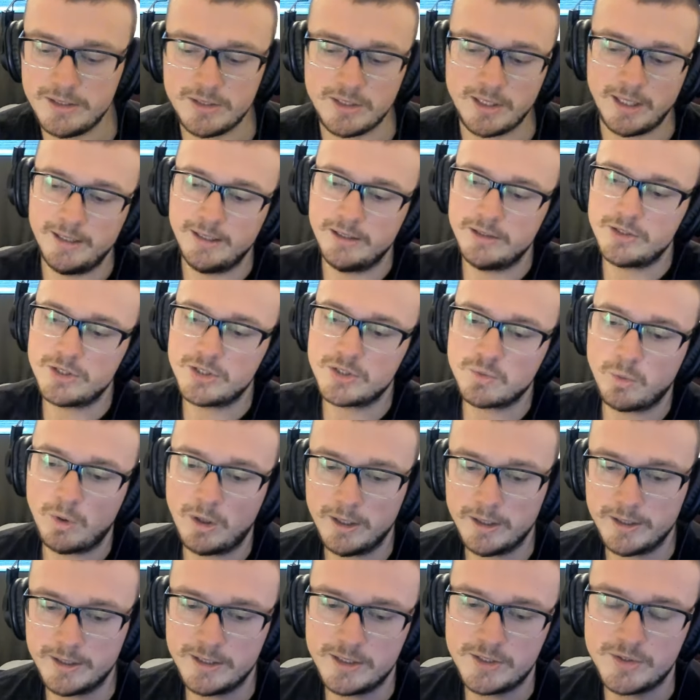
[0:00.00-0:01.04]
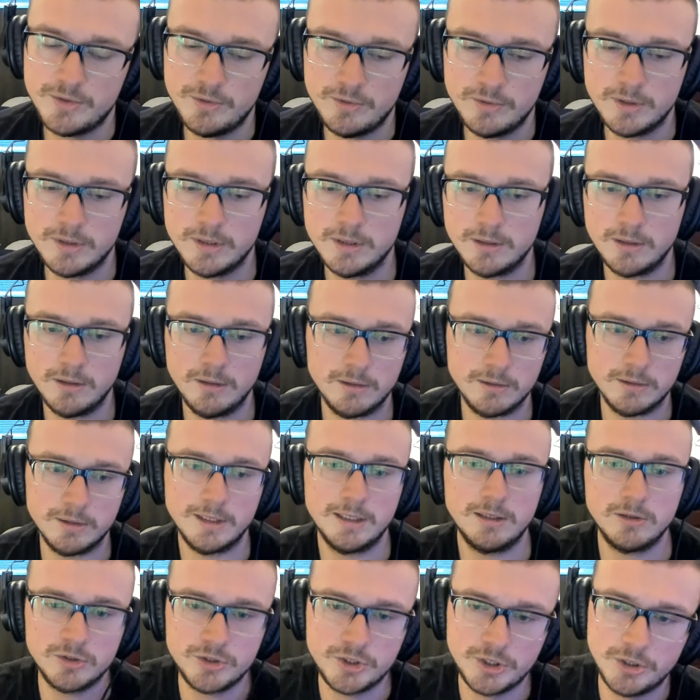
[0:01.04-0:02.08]
kind of just walking us through the
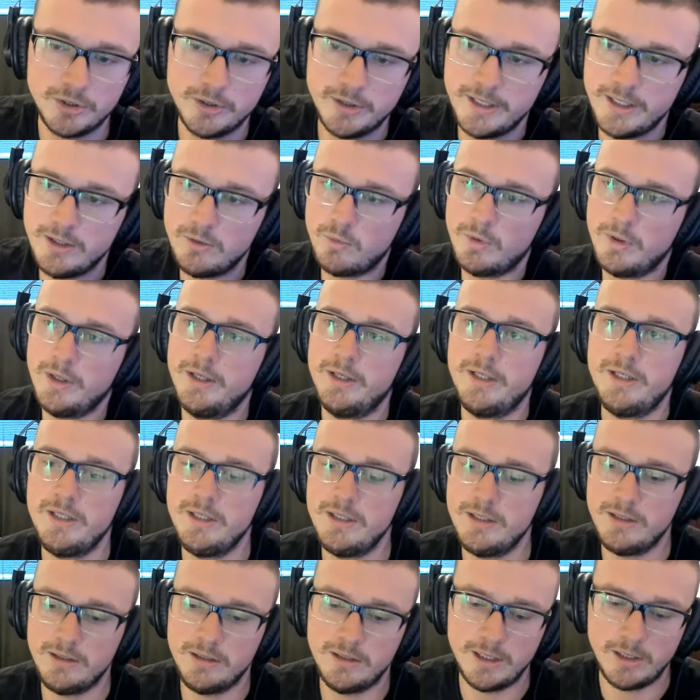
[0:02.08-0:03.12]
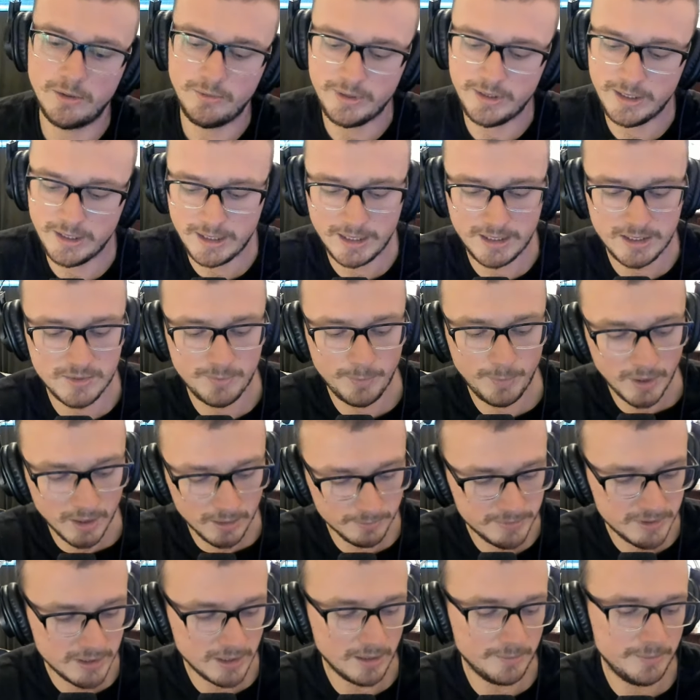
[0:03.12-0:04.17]
little journey where he, you know, he gets
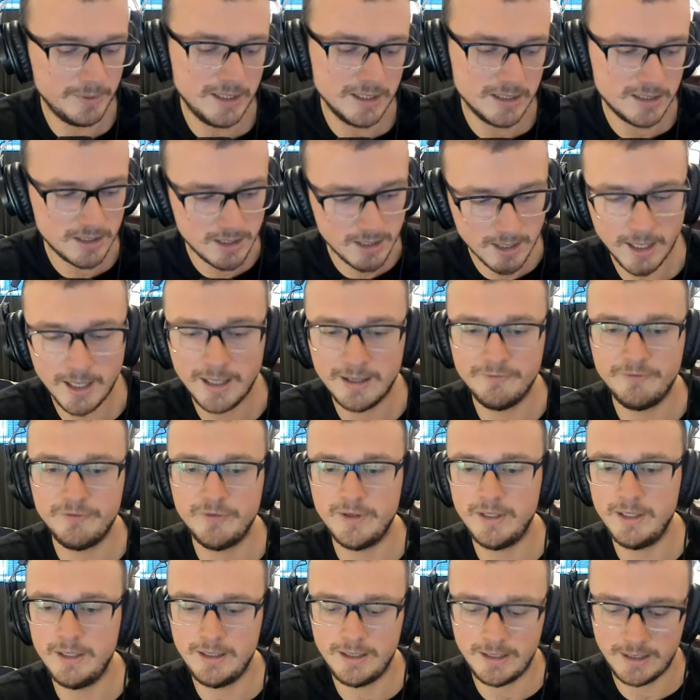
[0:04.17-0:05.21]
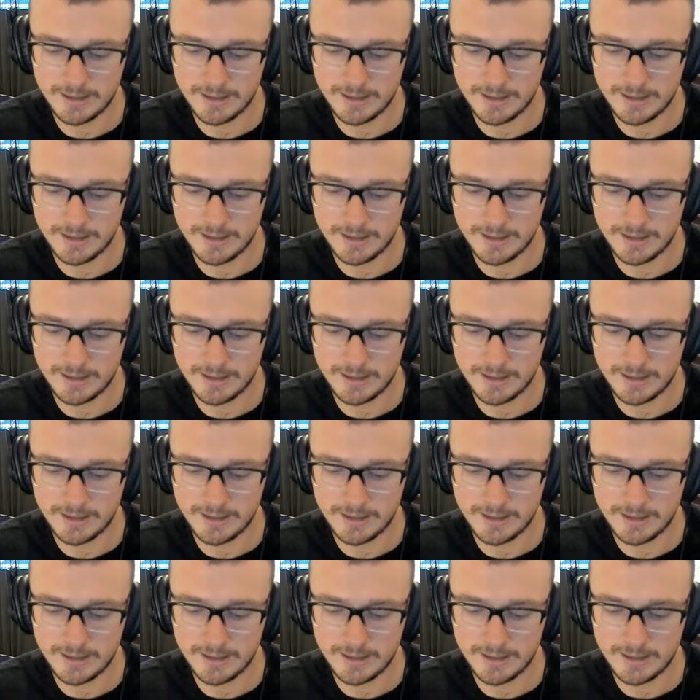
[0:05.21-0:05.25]
pumped up, he gets confident,